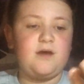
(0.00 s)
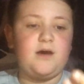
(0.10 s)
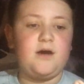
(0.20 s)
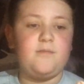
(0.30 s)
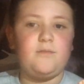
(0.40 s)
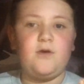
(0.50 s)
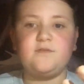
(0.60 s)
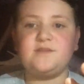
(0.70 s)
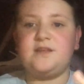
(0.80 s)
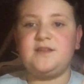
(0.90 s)

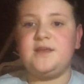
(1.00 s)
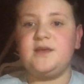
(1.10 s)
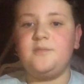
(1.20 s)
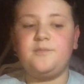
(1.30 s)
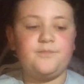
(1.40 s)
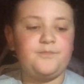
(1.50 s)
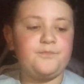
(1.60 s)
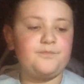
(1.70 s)
obviously the